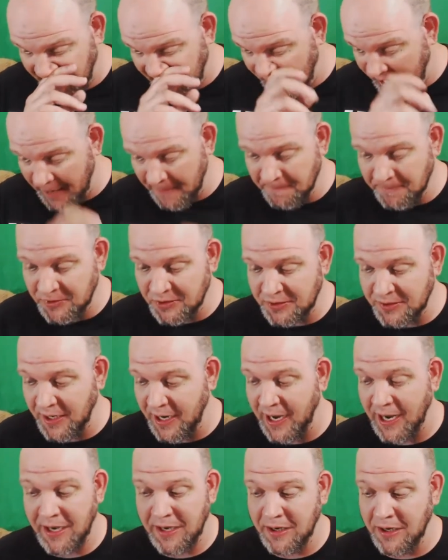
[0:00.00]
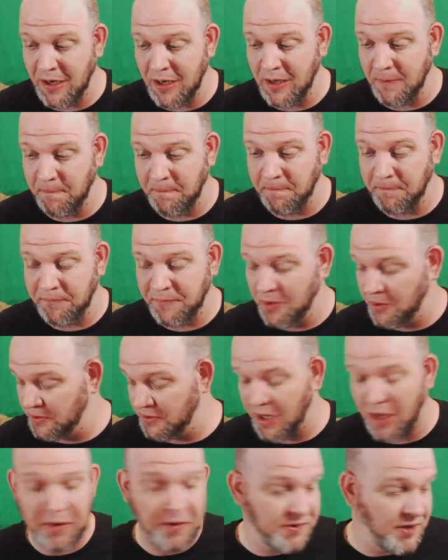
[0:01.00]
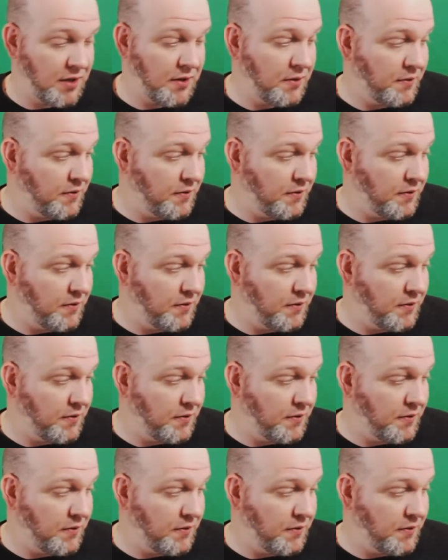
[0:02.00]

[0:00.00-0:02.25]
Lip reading: games and all those